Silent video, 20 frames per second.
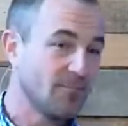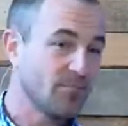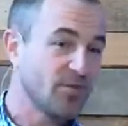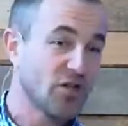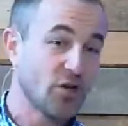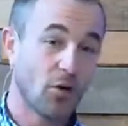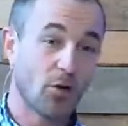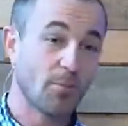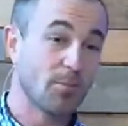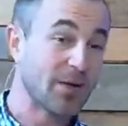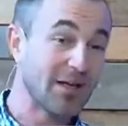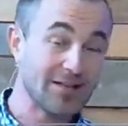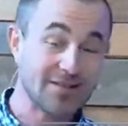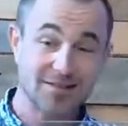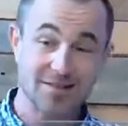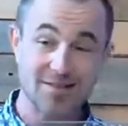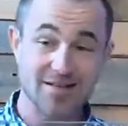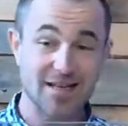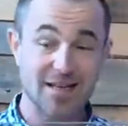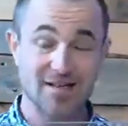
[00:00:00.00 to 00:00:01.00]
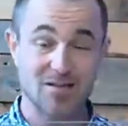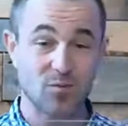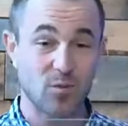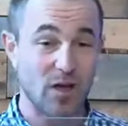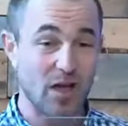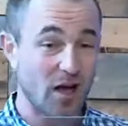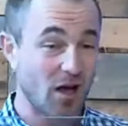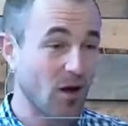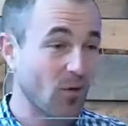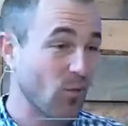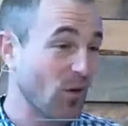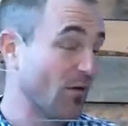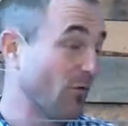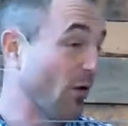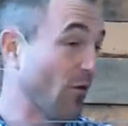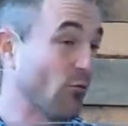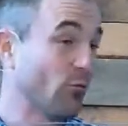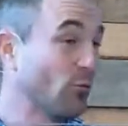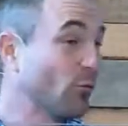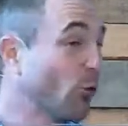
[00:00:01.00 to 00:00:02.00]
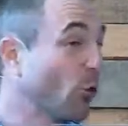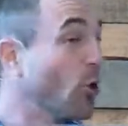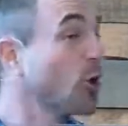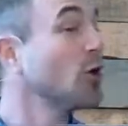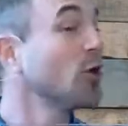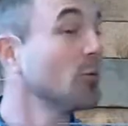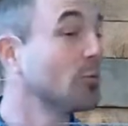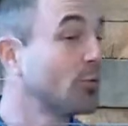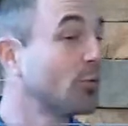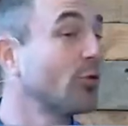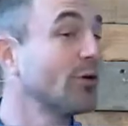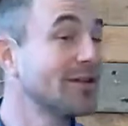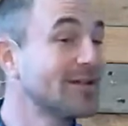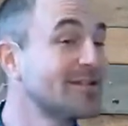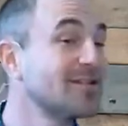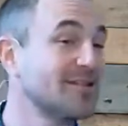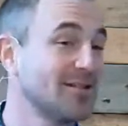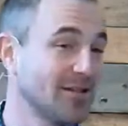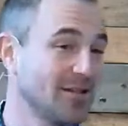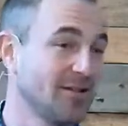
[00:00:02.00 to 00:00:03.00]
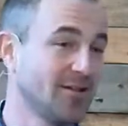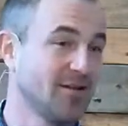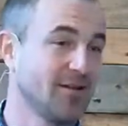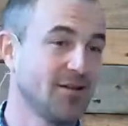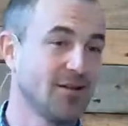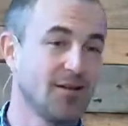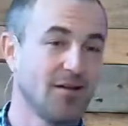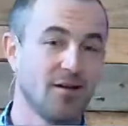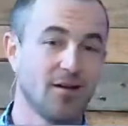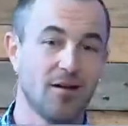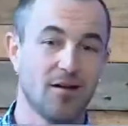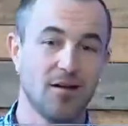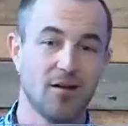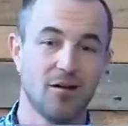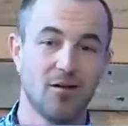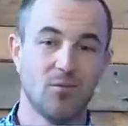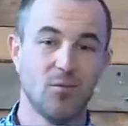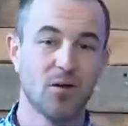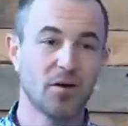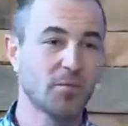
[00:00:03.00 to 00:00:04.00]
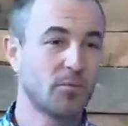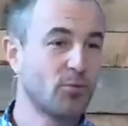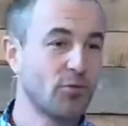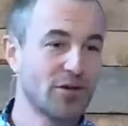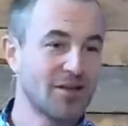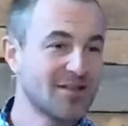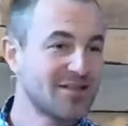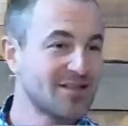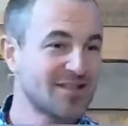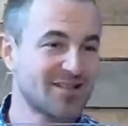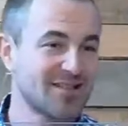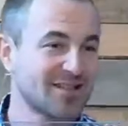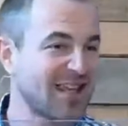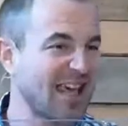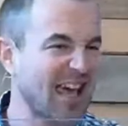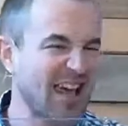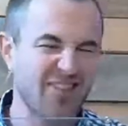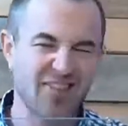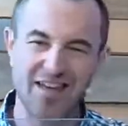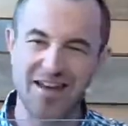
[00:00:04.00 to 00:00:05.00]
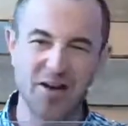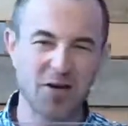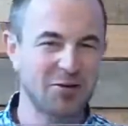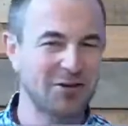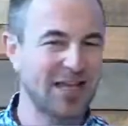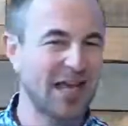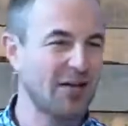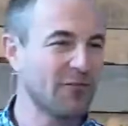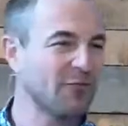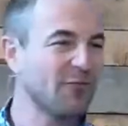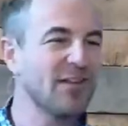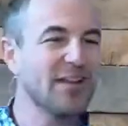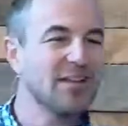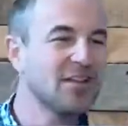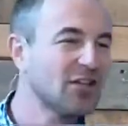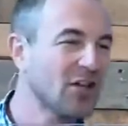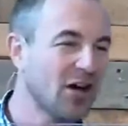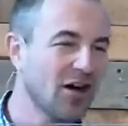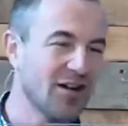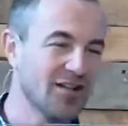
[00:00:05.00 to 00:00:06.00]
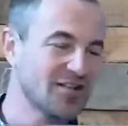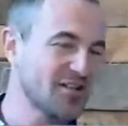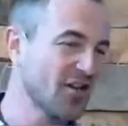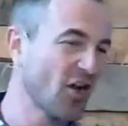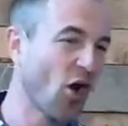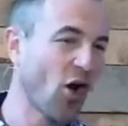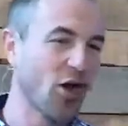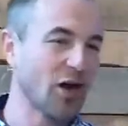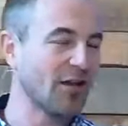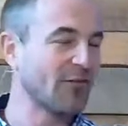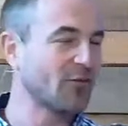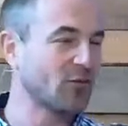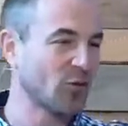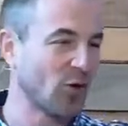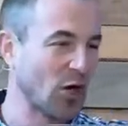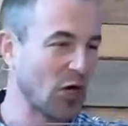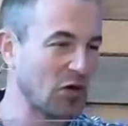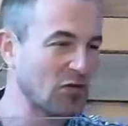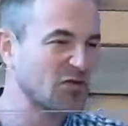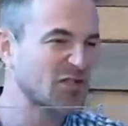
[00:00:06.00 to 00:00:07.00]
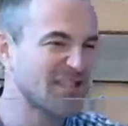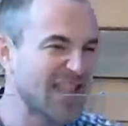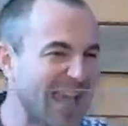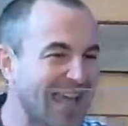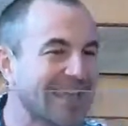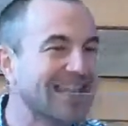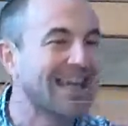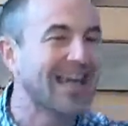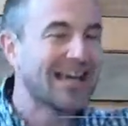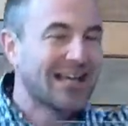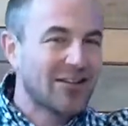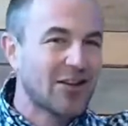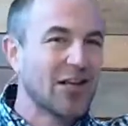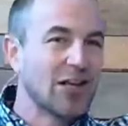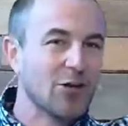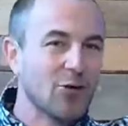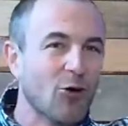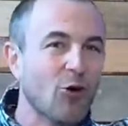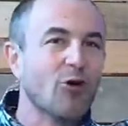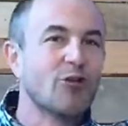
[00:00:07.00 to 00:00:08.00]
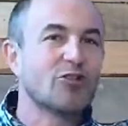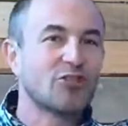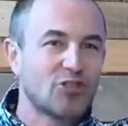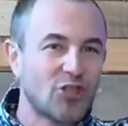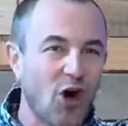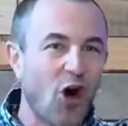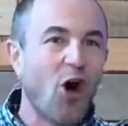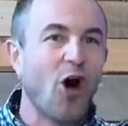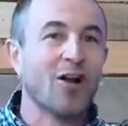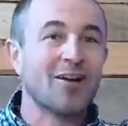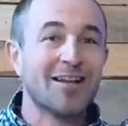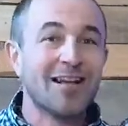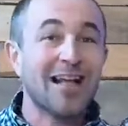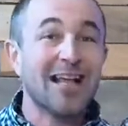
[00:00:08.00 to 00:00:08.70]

You know what Peter says we are? We're a royal priesthood. What do priests get? They don't get vineyards and olive groves. They get the Lord God